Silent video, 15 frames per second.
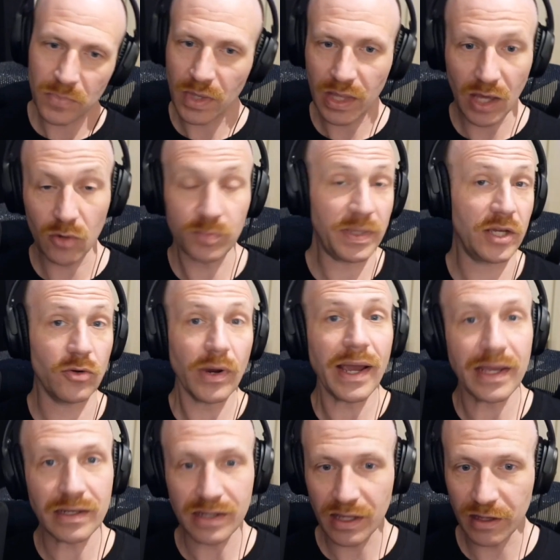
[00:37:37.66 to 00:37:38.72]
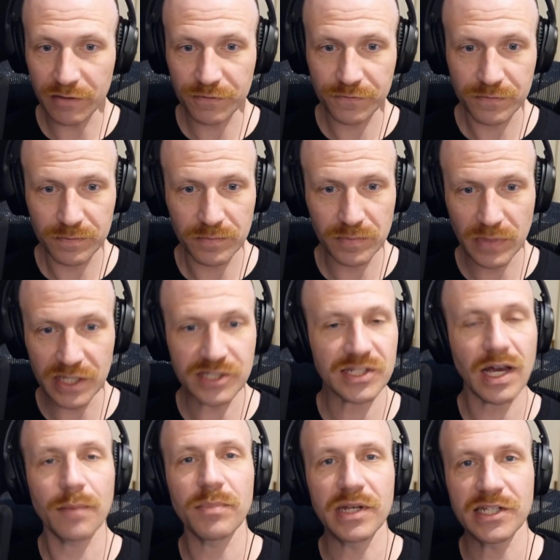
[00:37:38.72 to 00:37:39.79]
It would be great if these
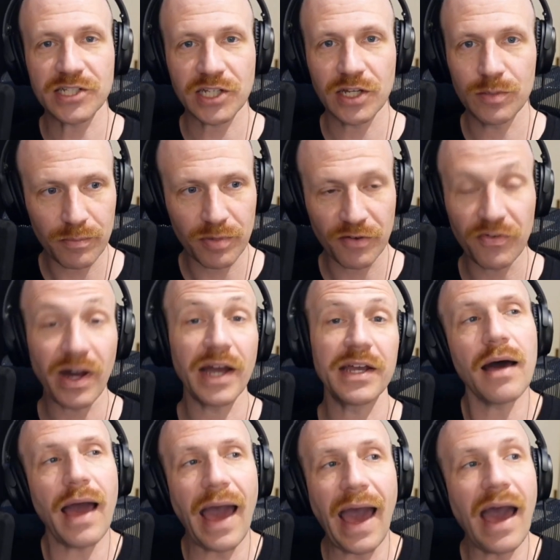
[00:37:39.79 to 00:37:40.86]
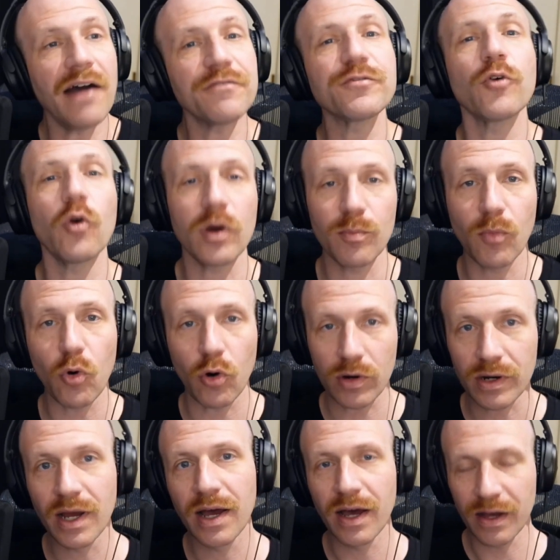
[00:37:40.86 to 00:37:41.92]
companies could provide half or more
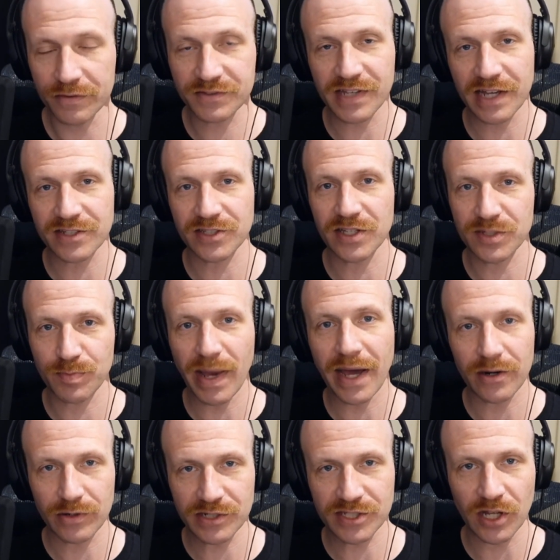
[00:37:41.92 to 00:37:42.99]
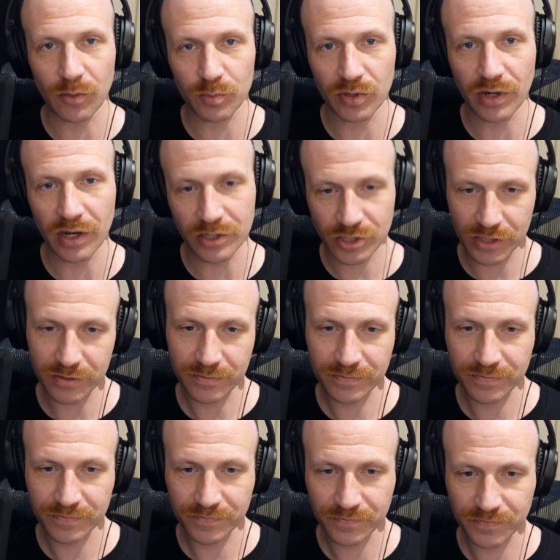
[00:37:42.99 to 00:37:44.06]
of Tesla's battery cell production.
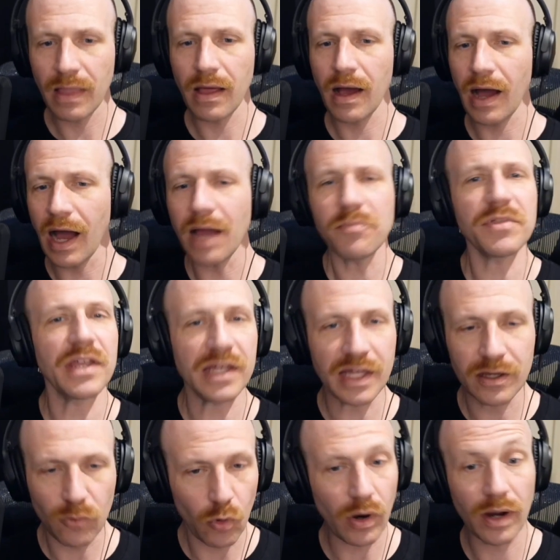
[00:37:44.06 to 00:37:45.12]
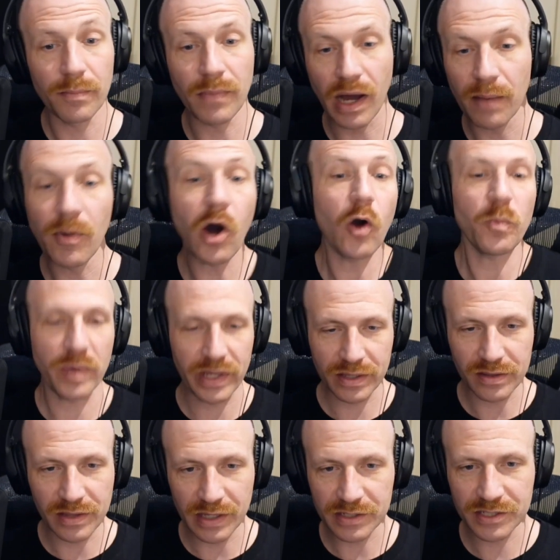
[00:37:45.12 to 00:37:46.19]
I'm thinking, or I'm hoping
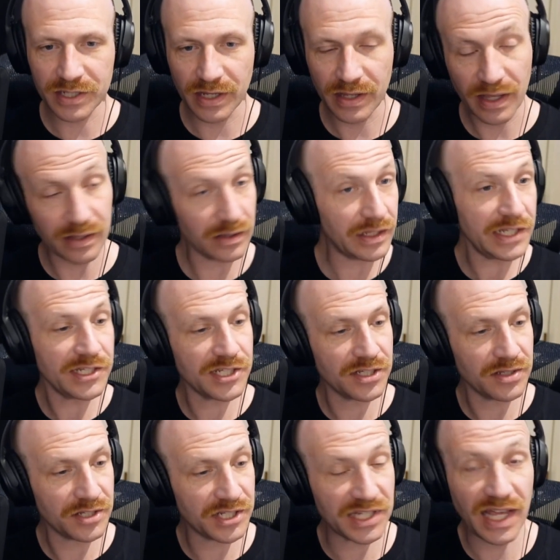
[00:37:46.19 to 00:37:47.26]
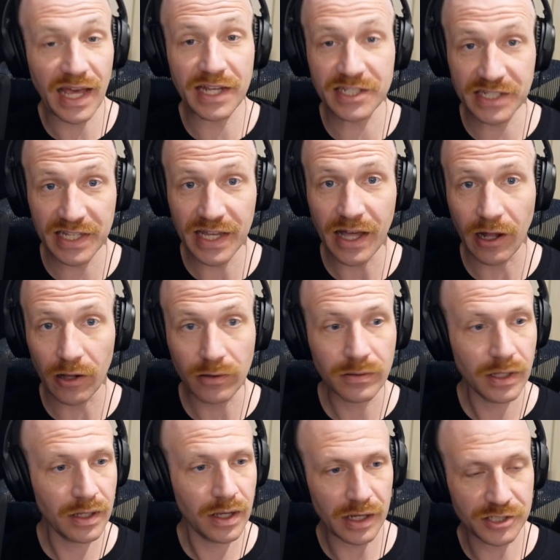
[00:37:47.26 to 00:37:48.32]
that at least CATL,
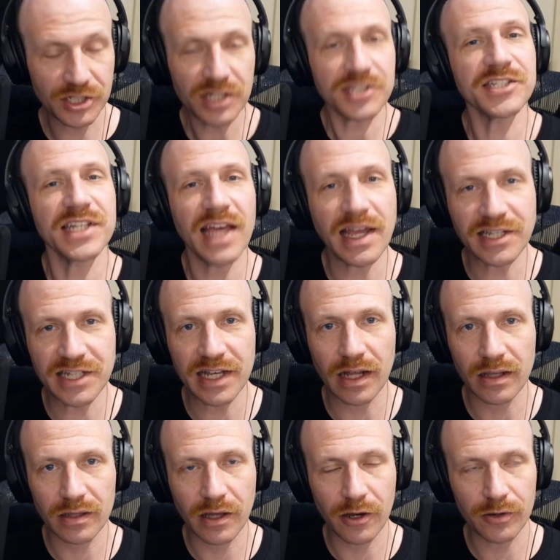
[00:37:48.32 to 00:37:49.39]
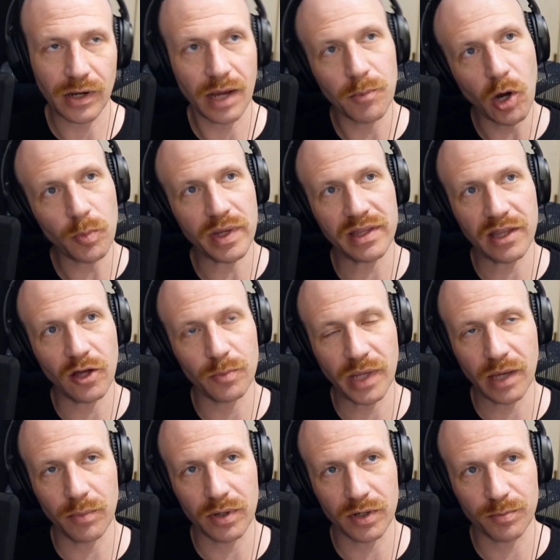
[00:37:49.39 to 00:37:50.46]
just CATL alone, I'm hoping they'll be
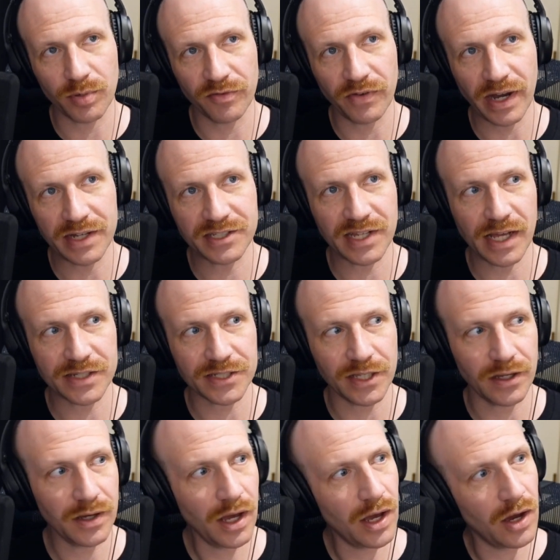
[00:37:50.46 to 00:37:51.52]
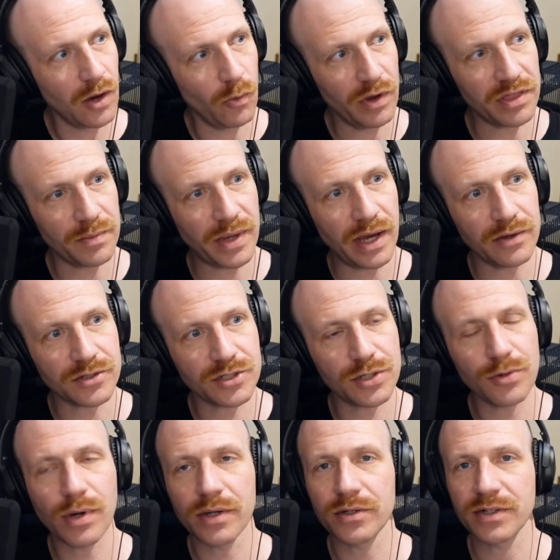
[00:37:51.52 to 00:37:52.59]
able to provide Tesla with about
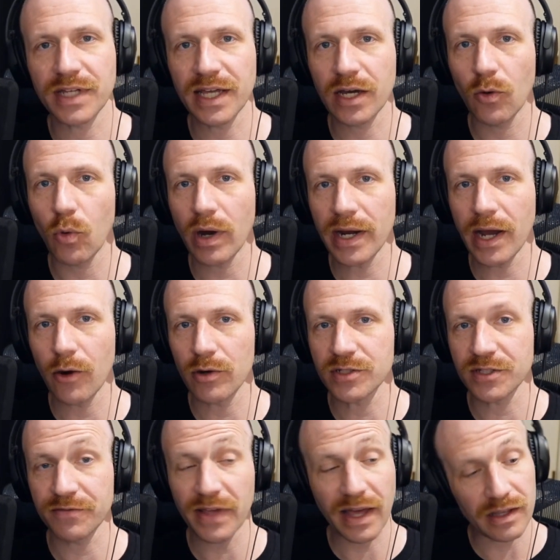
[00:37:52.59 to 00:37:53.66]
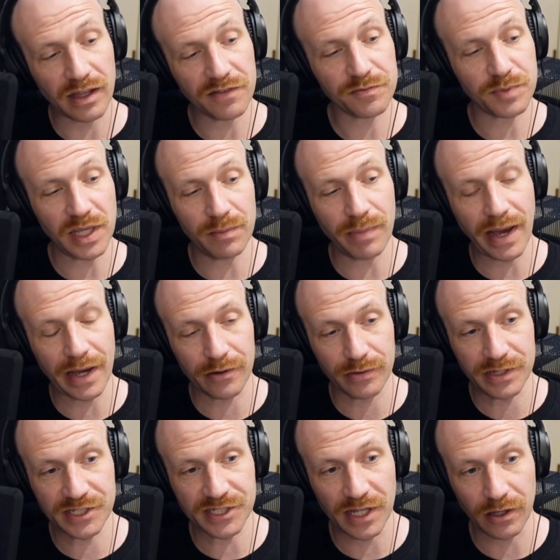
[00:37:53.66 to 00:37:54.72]
200 gigawatt hours of LFP battery
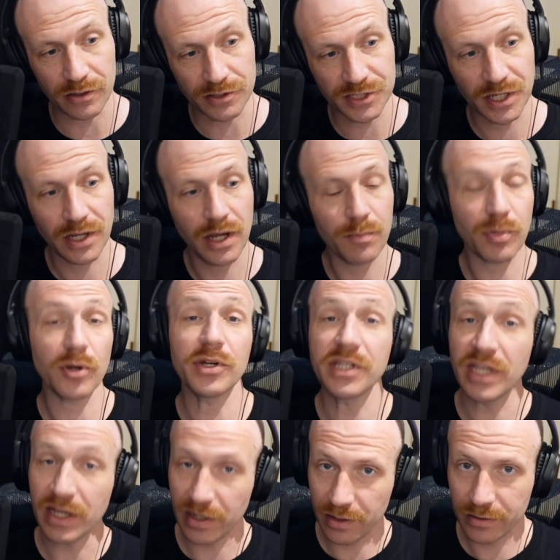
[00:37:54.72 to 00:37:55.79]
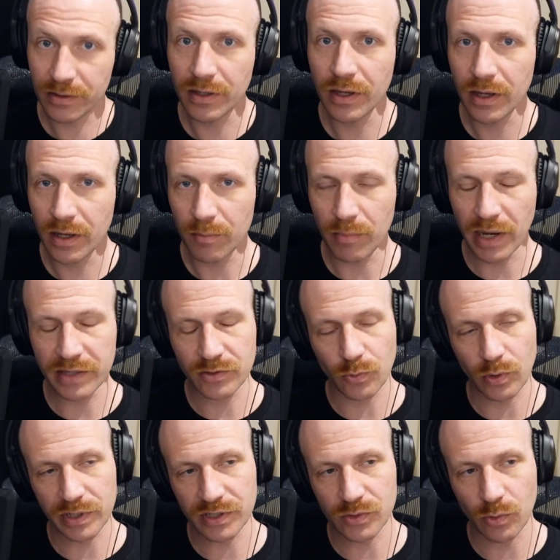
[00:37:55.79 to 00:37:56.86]
cells per year by
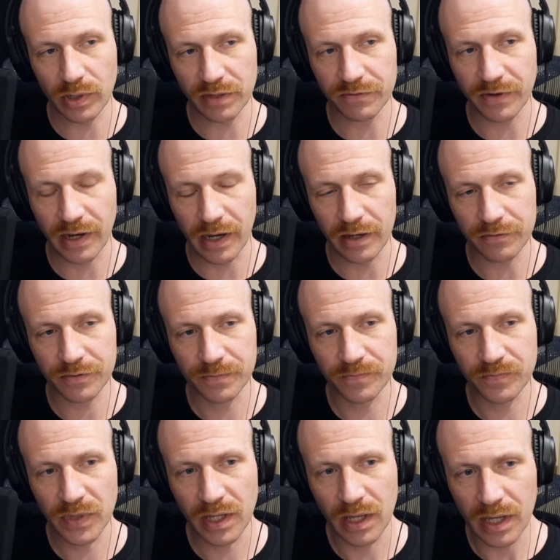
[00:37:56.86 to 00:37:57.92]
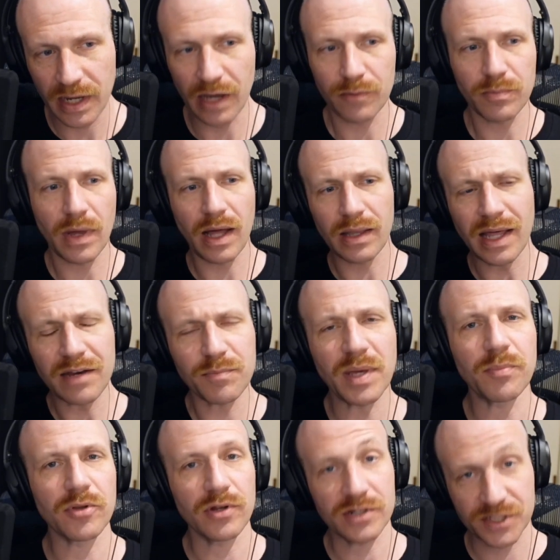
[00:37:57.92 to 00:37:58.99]
2025. Now, a lot of
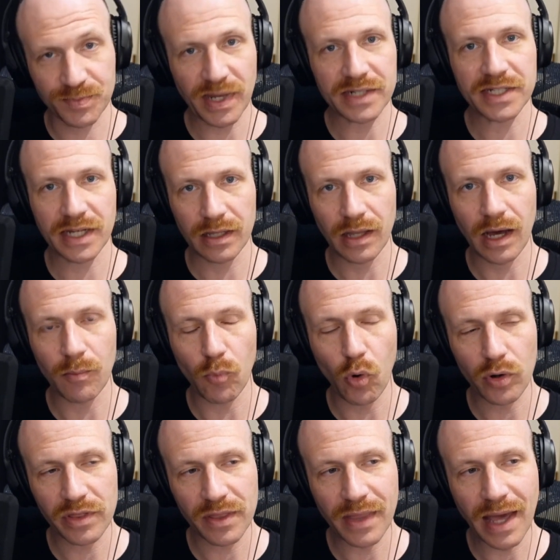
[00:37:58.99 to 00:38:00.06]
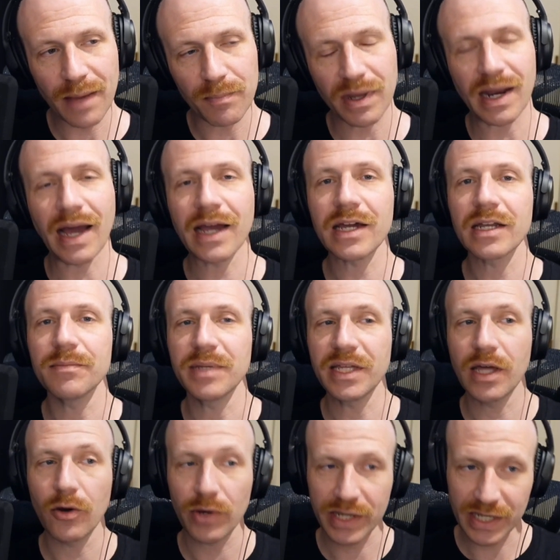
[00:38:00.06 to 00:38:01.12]
people are expecting a lot more than that, but I'm going to be
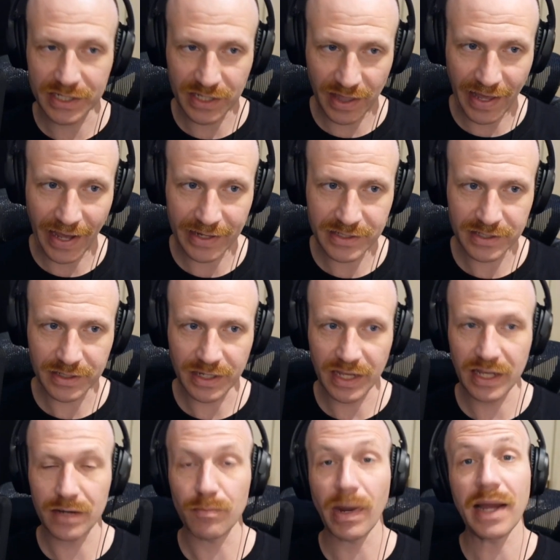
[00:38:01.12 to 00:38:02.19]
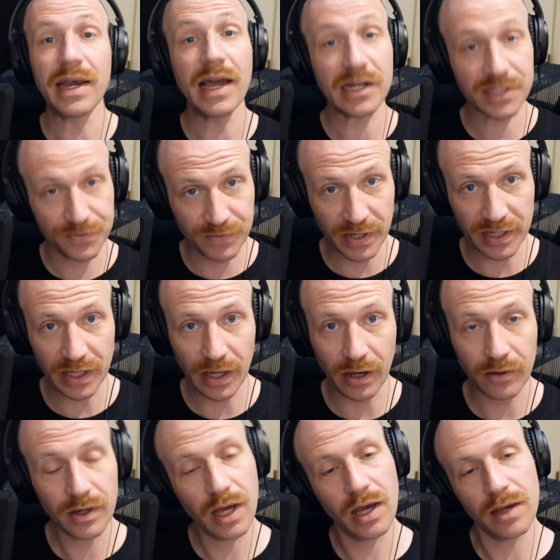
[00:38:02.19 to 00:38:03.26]
going into that in my next video
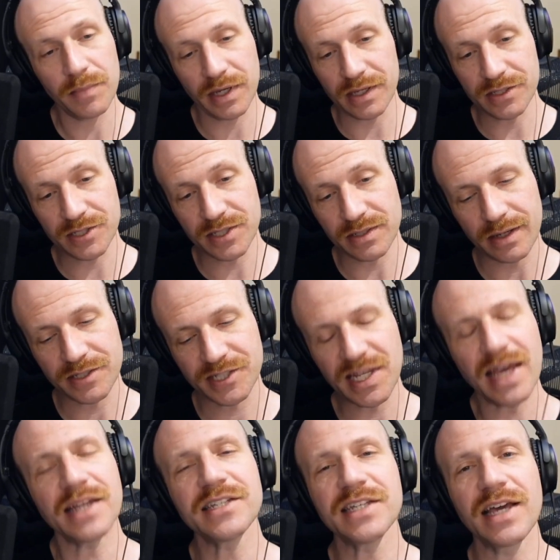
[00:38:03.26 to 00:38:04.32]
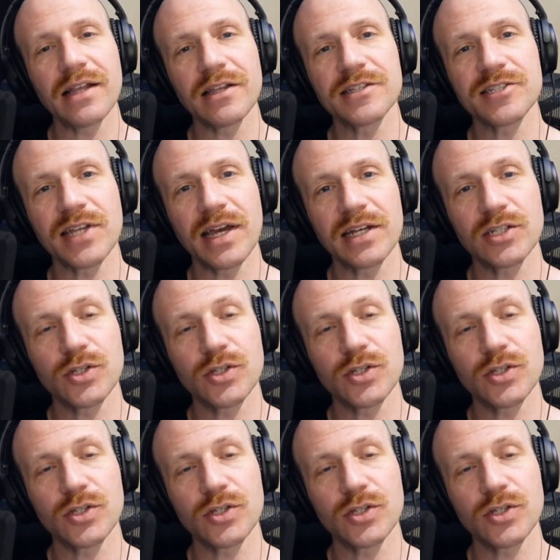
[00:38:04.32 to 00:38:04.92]
because CATL is saying